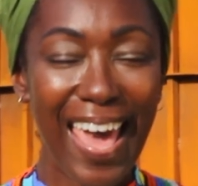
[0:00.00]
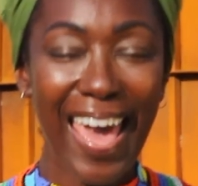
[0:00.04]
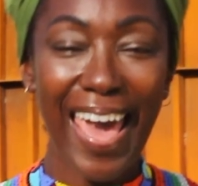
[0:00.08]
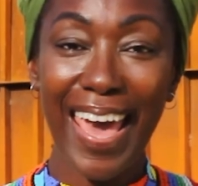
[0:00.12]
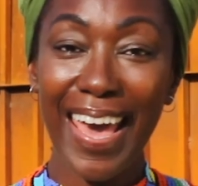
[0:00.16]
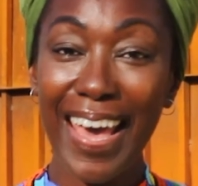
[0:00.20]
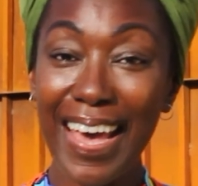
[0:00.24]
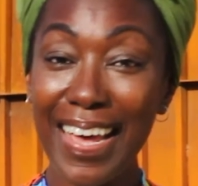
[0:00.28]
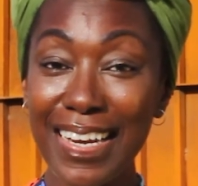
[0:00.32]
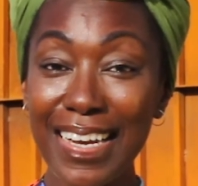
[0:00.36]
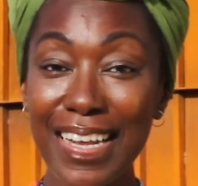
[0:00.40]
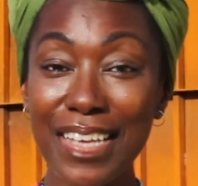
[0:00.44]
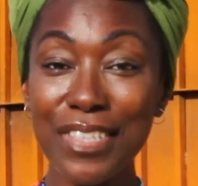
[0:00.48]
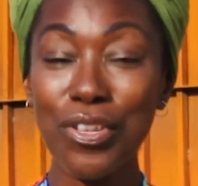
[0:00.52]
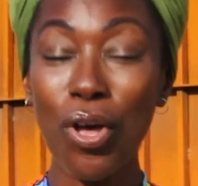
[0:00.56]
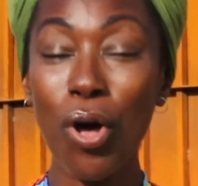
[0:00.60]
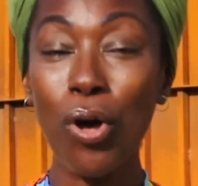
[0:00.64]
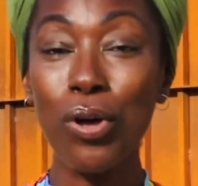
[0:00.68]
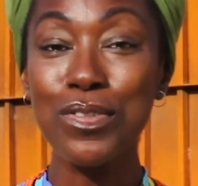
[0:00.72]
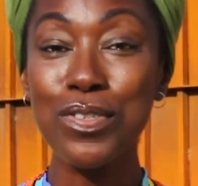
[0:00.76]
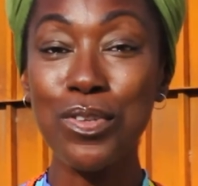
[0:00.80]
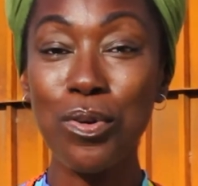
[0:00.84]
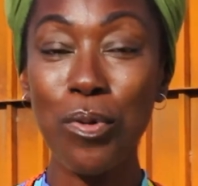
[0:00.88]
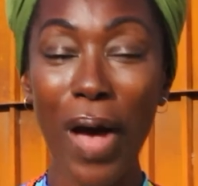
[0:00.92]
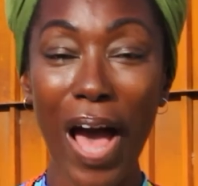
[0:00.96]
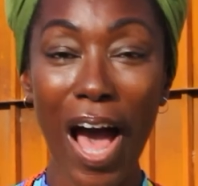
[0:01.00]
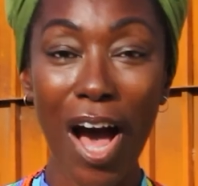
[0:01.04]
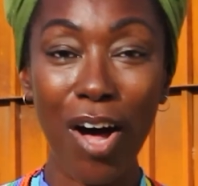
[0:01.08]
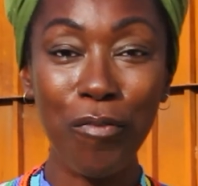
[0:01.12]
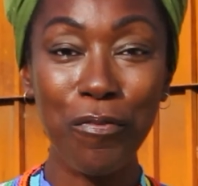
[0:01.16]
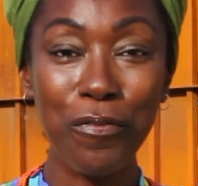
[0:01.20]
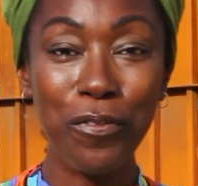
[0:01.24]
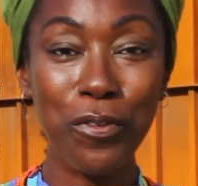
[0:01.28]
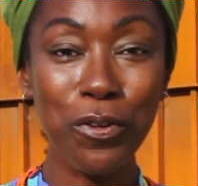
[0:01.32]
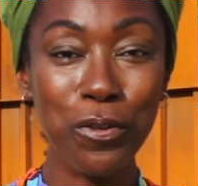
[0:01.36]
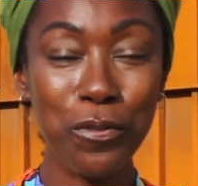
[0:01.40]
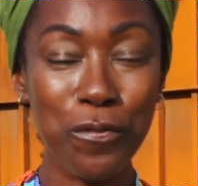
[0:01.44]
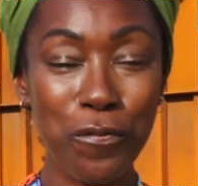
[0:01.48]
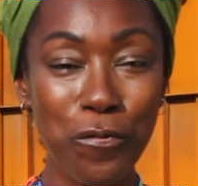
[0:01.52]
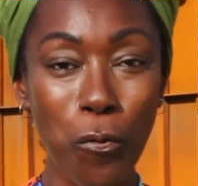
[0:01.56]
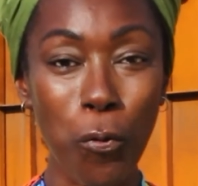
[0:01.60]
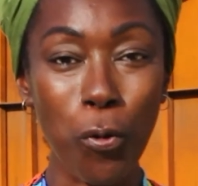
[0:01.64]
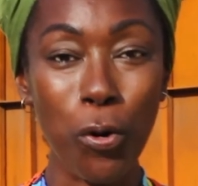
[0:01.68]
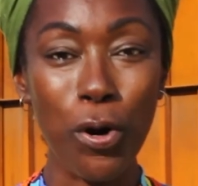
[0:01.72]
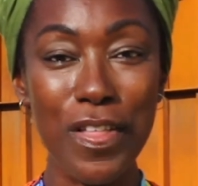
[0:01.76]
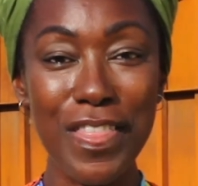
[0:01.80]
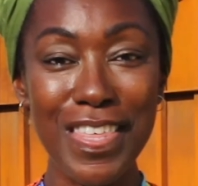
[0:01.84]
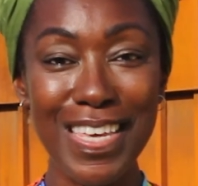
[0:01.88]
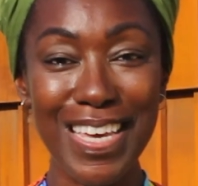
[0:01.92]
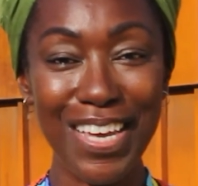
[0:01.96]
and is also helpful
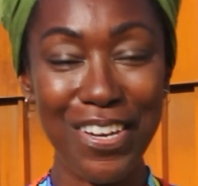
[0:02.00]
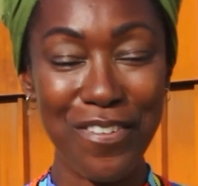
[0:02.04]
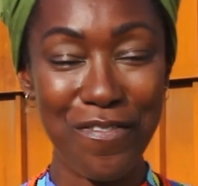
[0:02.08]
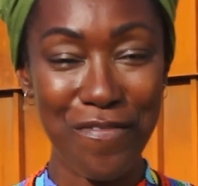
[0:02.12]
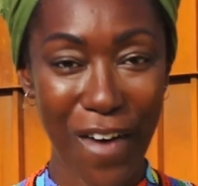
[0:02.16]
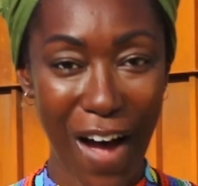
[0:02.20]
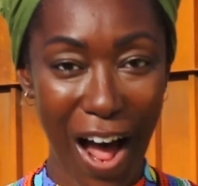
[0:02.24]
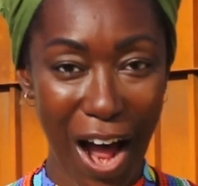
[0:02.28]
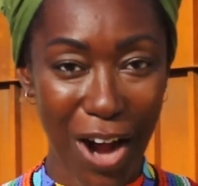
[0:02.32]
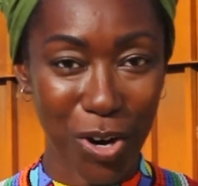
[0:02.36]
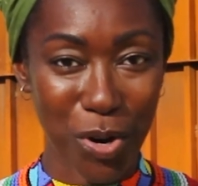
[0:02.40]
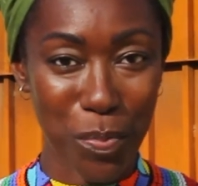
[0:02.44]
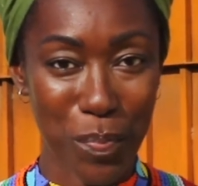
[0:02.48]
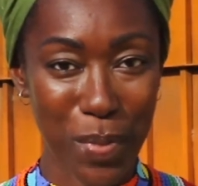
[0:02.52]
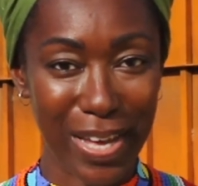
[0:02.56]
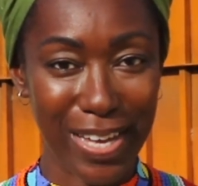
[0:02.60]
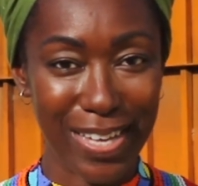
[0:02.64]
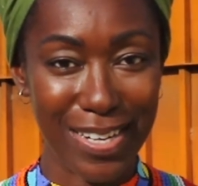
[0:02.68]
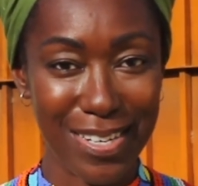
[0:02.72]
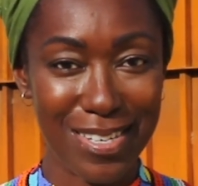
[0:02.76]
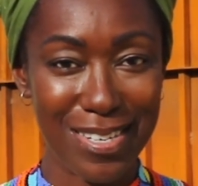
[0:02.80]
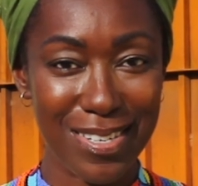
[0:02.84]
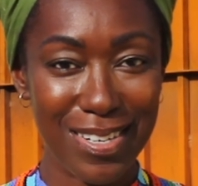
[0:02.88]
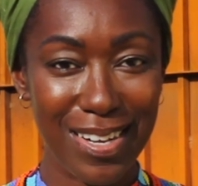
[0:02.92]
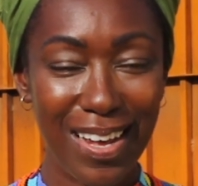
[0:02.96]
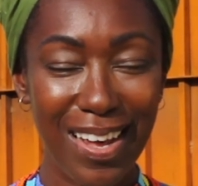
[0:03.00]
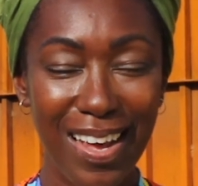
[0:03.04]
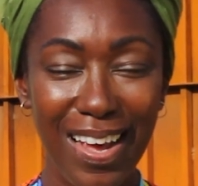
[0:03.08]
for the environment.